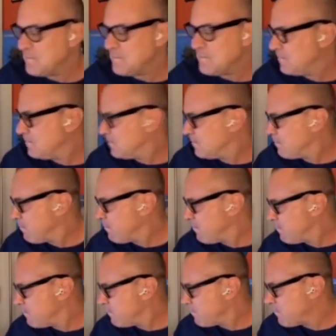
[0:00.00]

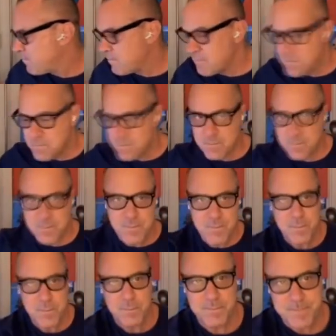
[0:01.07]

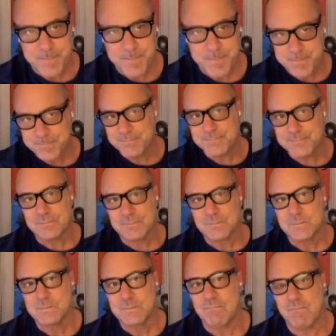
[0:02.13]

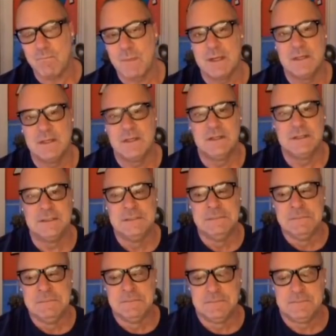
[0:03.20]

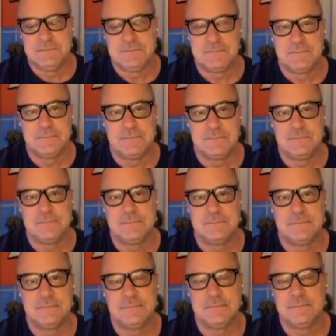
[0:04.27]

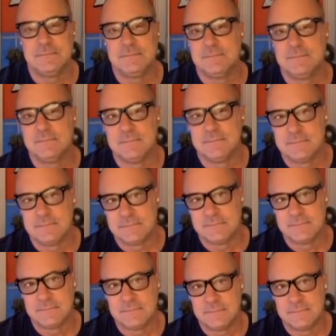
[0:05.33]

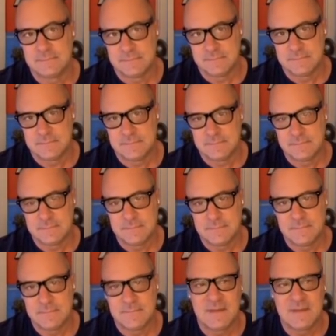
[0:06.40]

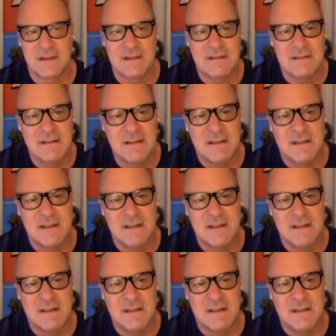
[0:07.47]
No words are spoken by the person on screen.